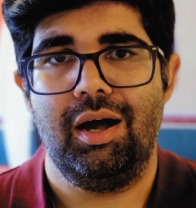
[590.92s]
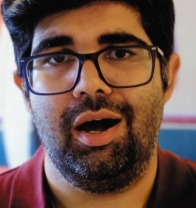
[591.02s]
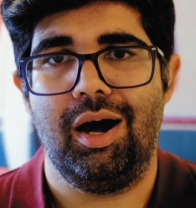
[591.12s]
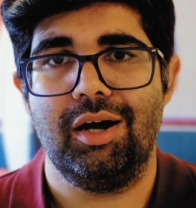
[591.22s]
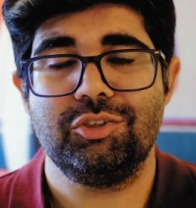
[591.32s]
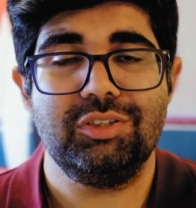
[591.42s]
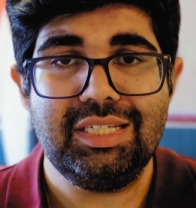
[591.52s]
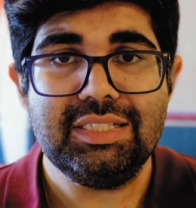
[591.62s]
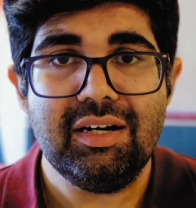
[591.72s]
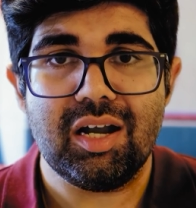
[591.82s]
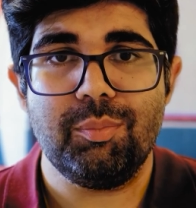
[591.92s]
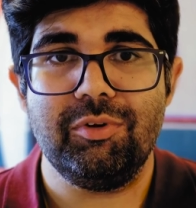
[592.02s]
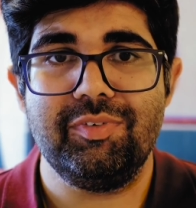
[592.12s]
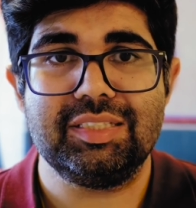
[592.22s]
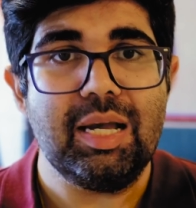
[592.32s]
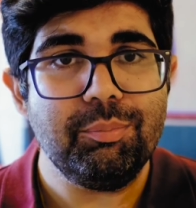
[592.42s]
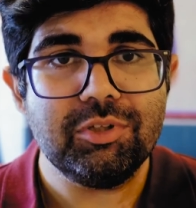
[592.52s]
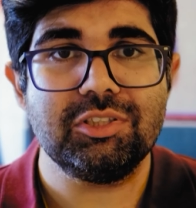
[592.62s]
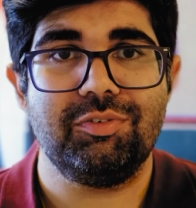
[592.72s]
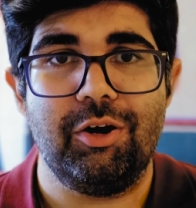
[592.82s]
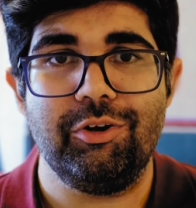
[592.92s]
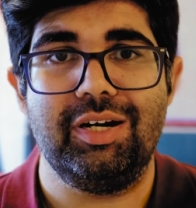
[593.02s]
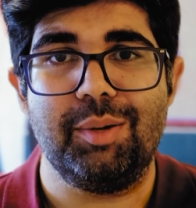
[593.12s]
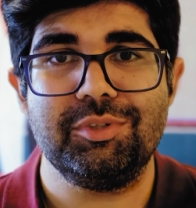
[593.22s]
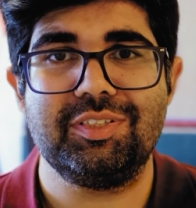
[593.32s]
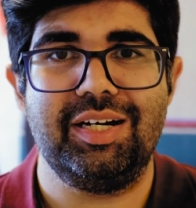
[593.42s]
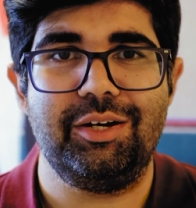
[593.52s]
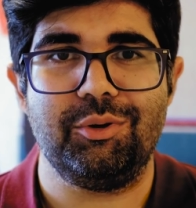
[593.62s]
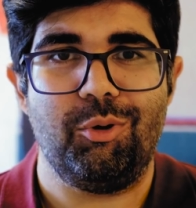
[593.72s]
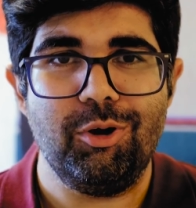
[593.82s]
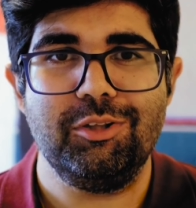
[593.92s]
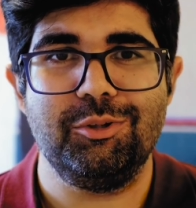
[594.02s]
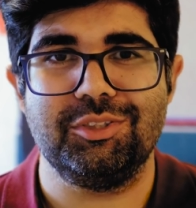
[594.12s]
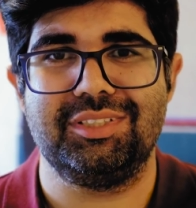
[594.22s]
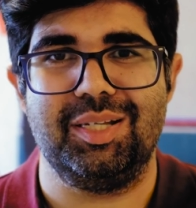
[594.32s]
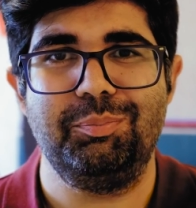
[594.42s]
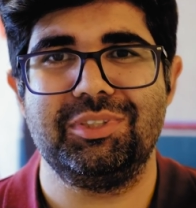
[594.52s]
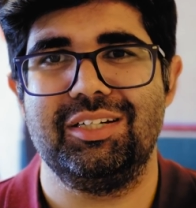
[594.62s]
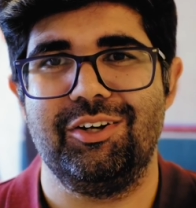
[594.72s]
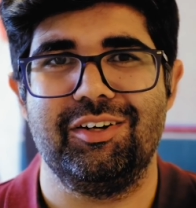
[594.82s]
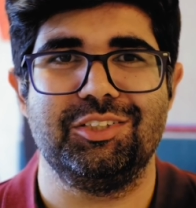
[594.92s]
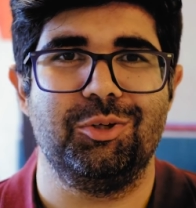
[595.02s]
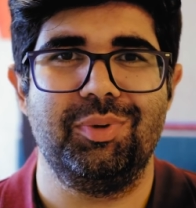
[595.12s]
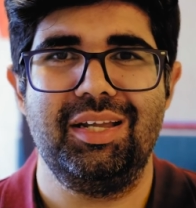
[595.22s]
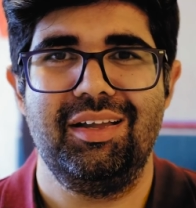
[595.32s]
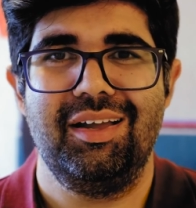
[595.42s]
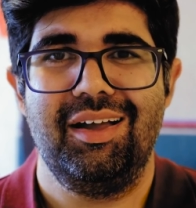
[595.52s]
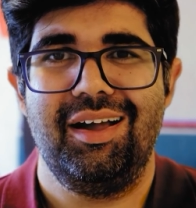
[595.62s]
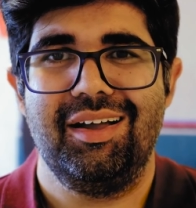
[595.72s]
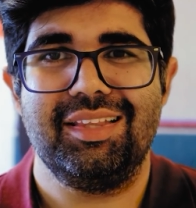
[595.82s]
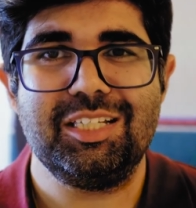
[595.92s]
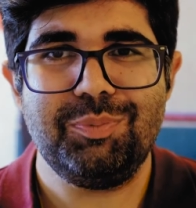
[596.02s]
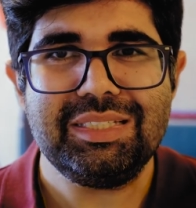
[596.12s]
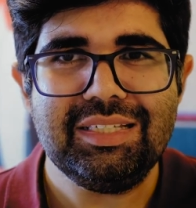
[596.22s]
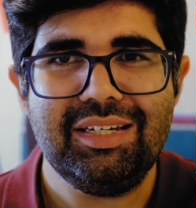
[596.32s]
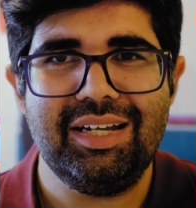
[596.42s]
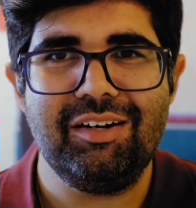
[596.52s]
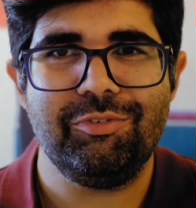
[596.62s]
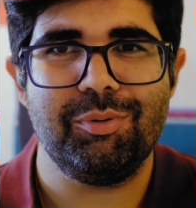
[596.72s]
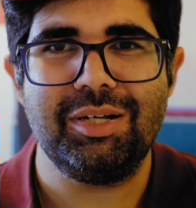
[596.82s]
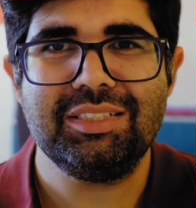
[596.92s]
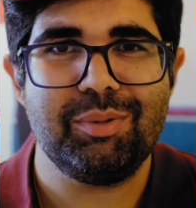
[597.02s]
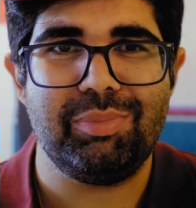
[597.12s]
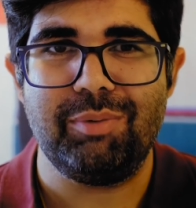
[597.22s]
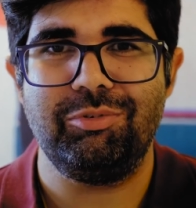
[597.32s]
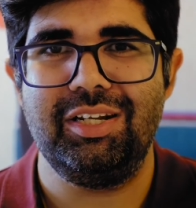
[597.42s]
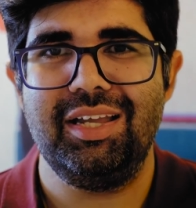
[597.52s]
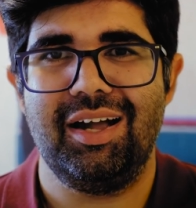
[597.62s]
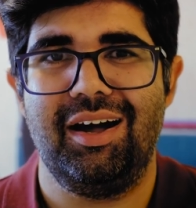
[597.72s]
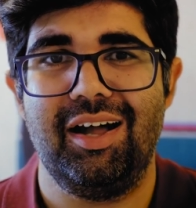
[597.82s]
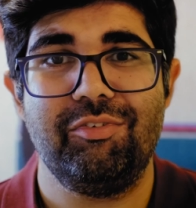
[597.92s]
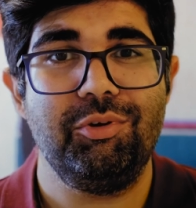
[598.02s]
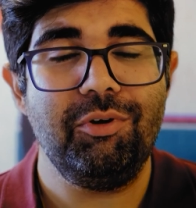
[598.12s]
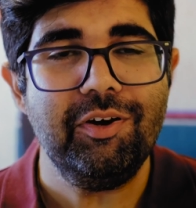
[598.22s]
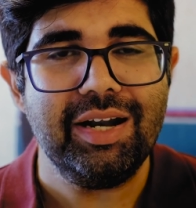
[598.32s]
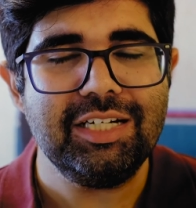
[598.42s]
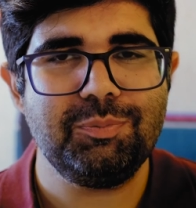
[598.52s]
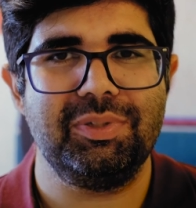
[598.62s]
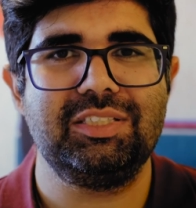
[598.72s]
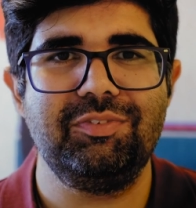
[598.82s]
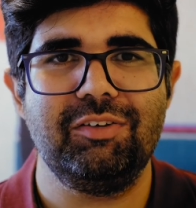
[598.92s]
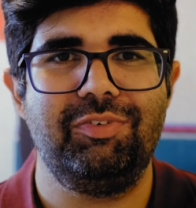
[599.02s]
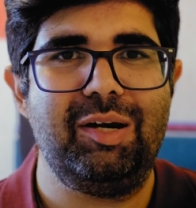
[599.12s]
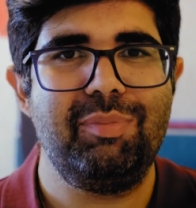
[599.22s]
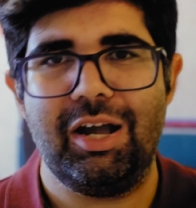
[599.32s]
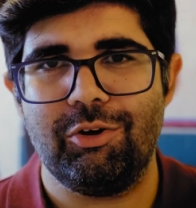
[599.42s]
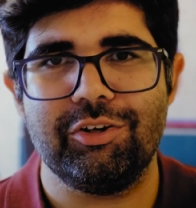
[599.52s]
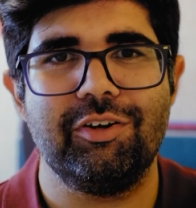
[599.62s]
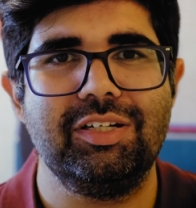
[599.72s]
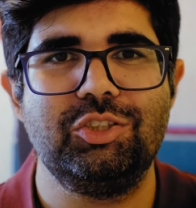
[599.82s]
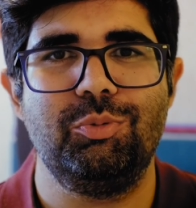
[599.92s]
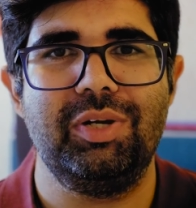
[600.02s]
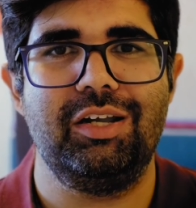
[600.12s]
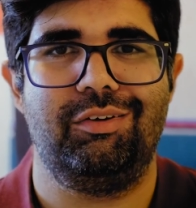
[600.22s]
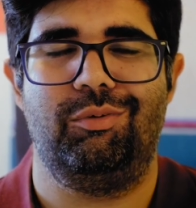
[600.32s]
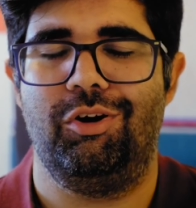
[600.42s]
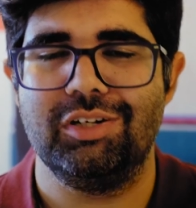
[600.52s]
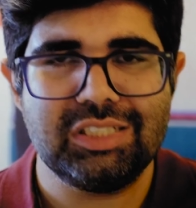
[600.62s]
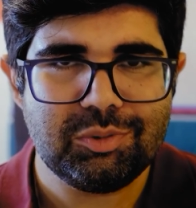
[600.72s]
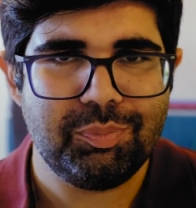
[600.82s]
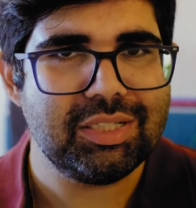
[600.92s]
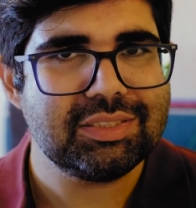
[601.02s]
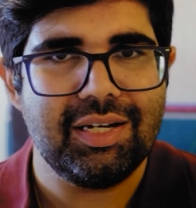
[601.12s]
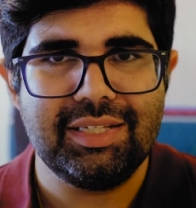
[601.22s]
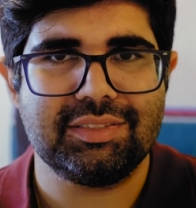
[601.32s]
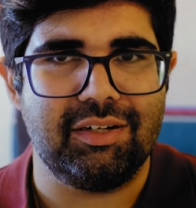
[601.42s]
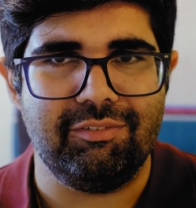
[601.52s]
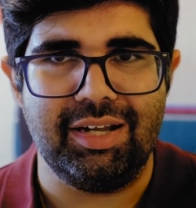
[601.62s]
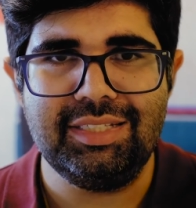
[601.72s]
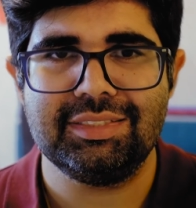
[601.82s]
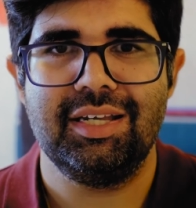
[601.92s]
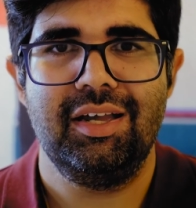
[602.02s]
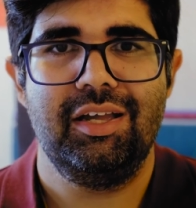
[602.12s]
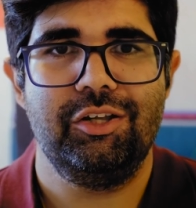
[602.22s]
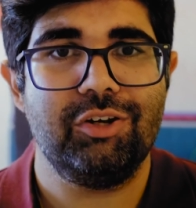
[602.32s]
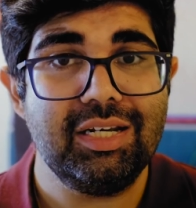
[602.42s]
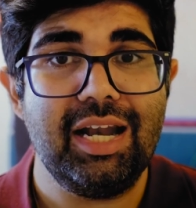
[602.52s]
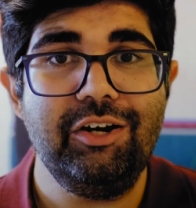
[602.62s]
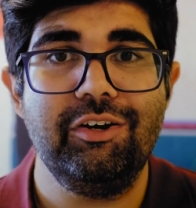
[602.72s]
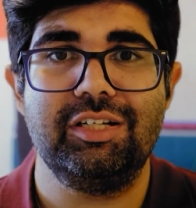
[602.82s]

So these are a couple of examples of how to demonstrate all those tips in your resume. That's basically it from us at Prepfully. If you want to get specific feedback on your resume or just personalized advice, you can get your